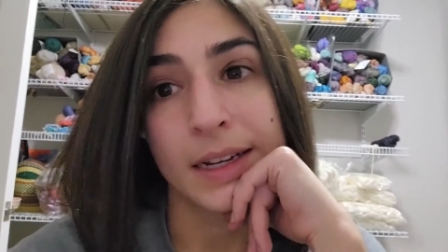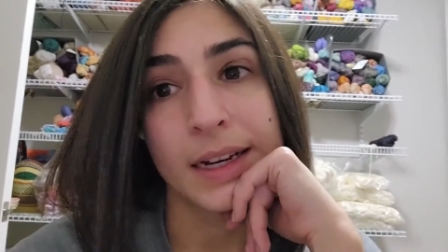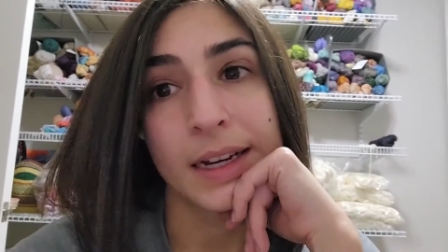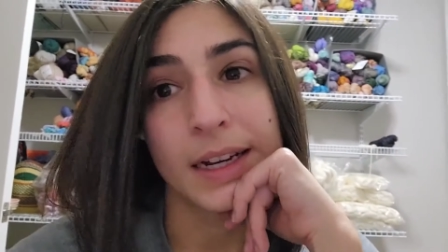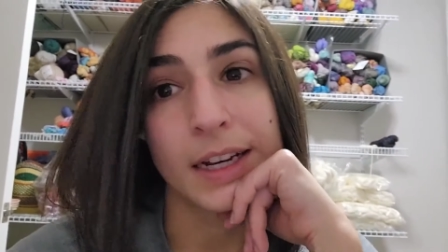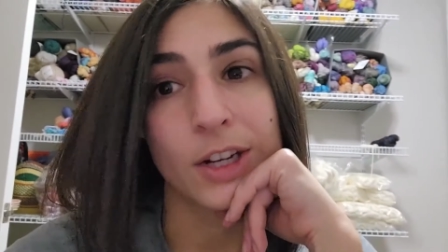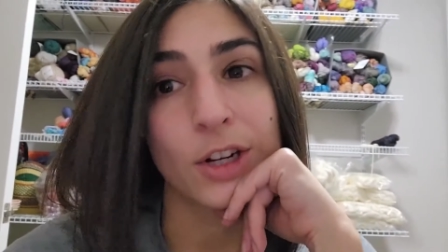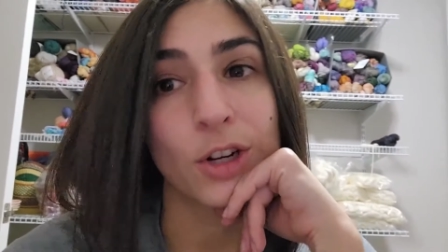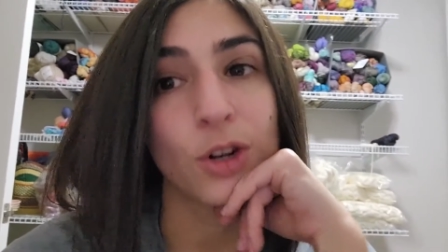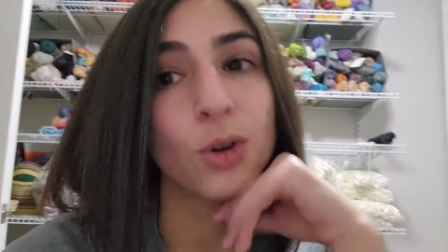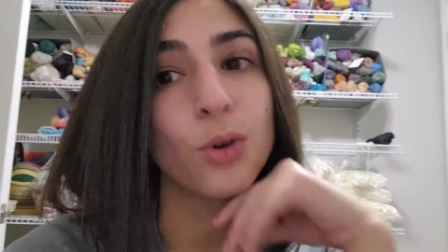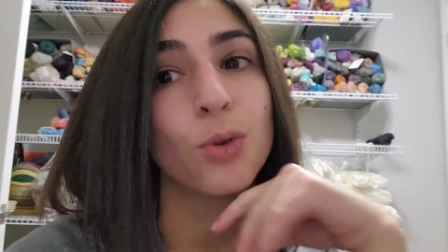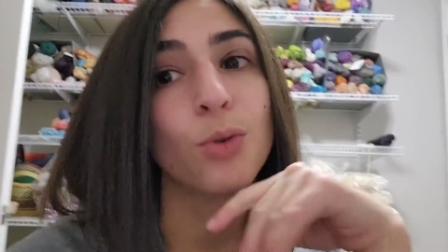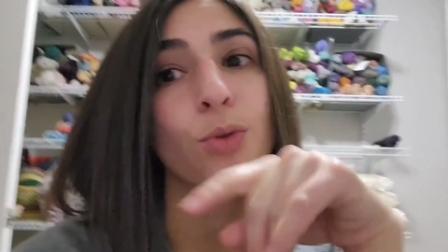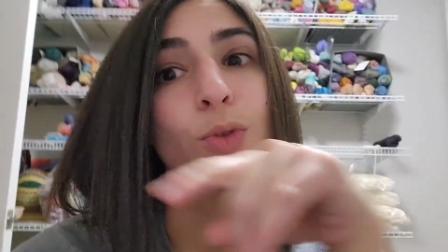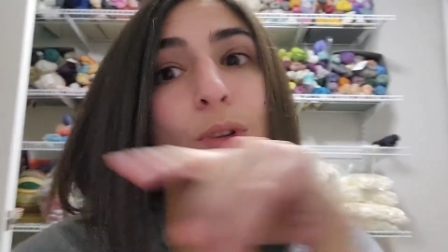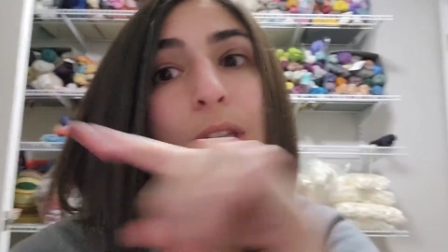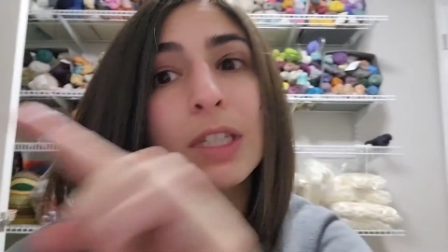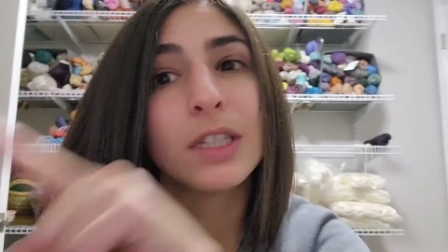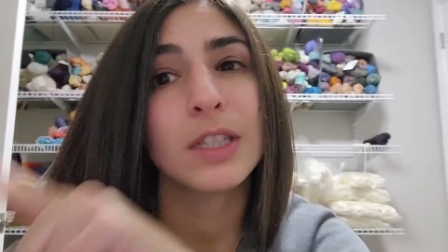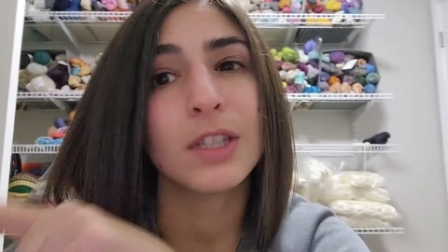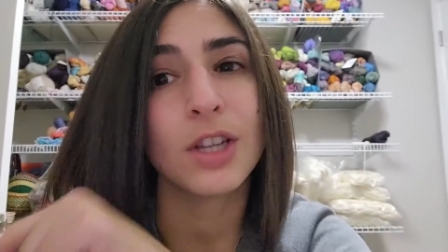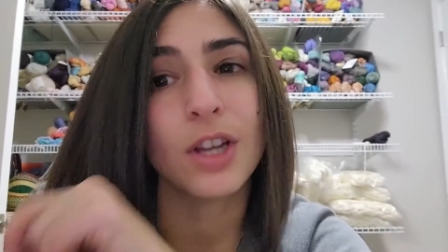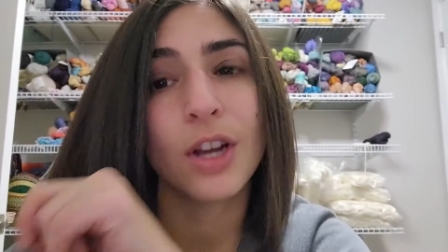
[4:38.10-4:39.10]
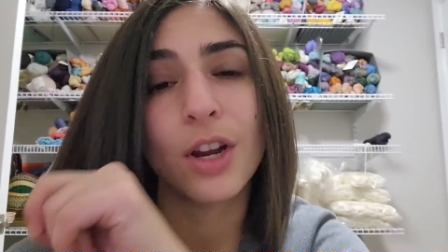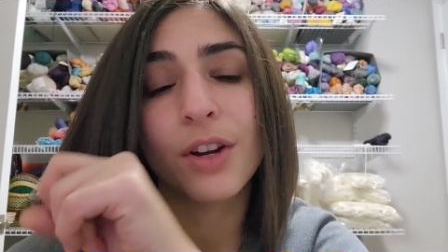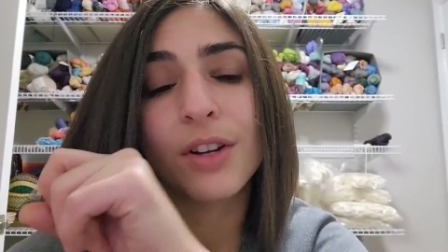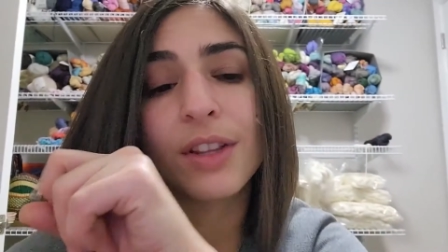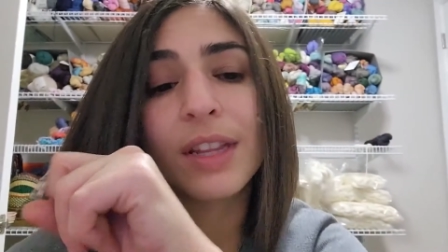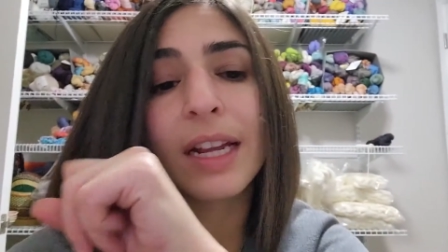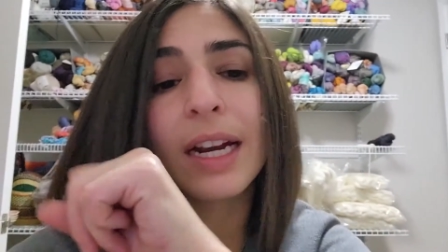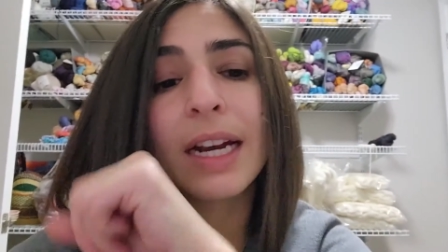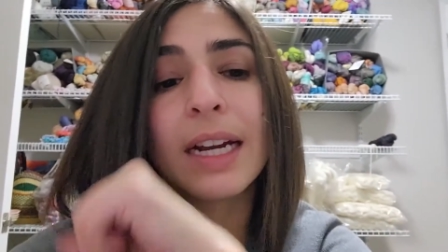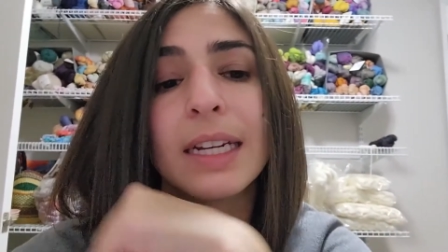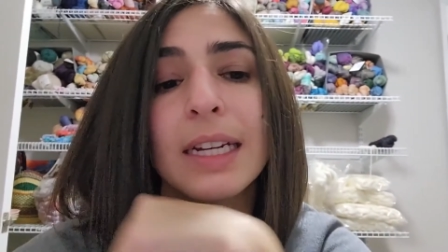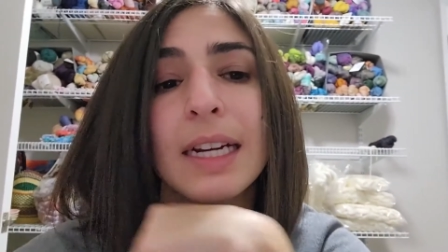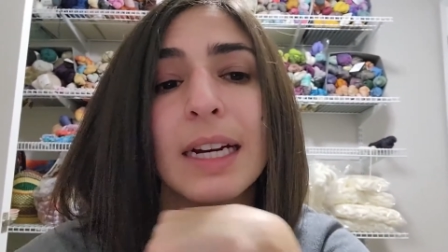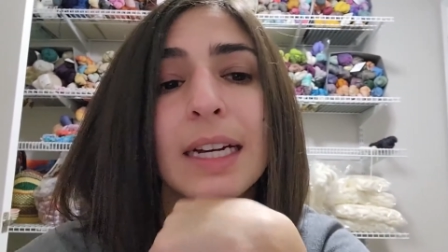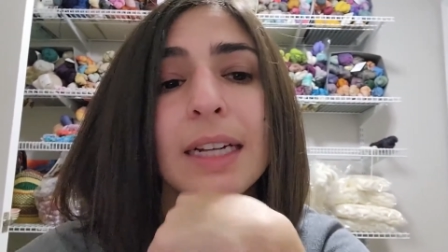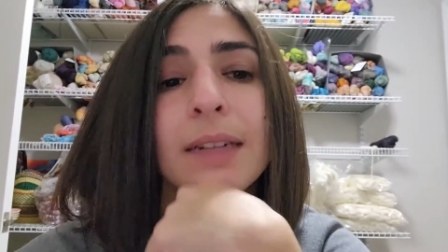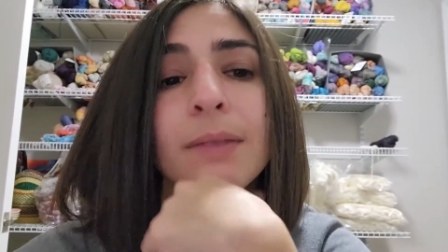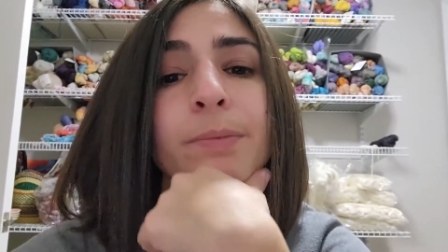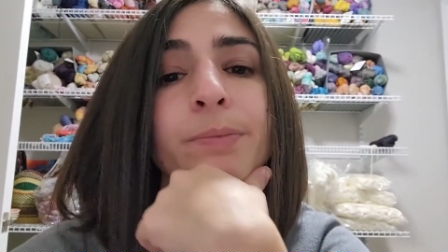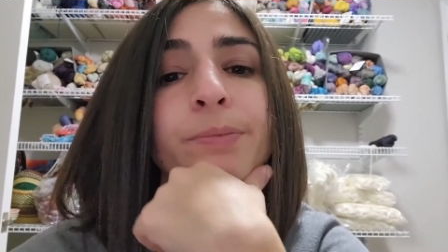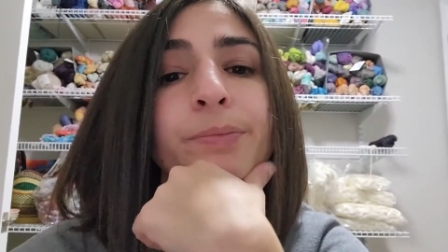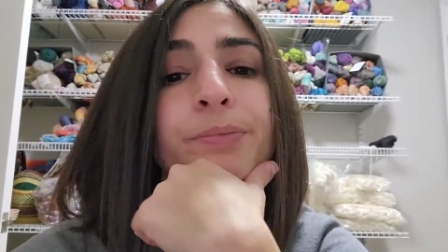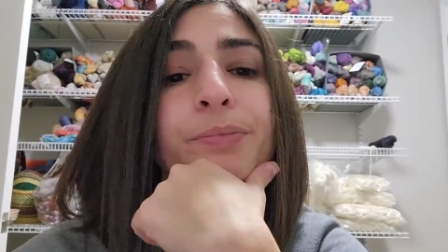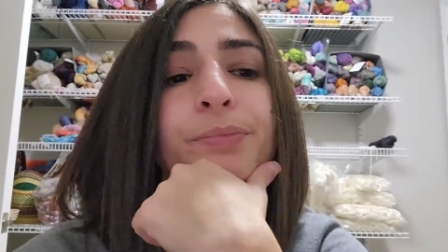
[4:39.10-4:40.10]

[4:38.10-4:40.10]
I'm going to go rinse the yarn that I dyed.